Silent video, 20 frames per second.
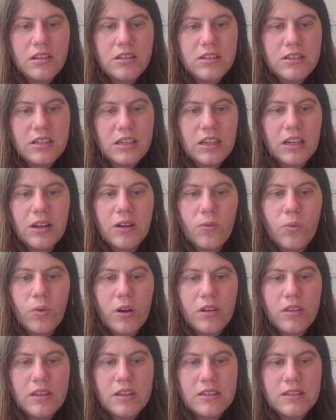seeing
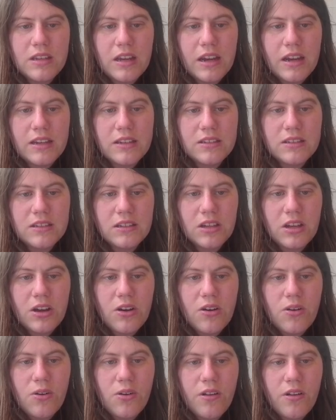where these guys
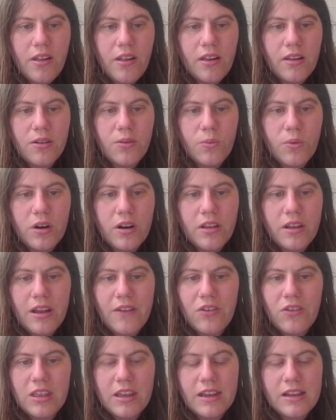go and where
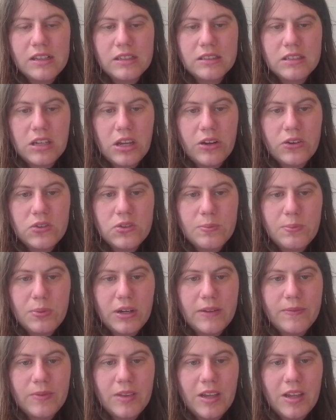everything else goes,
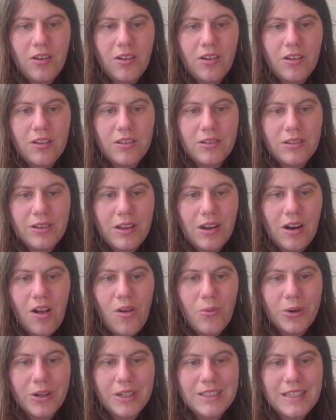but it all
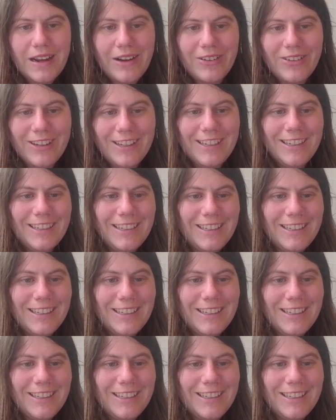works out.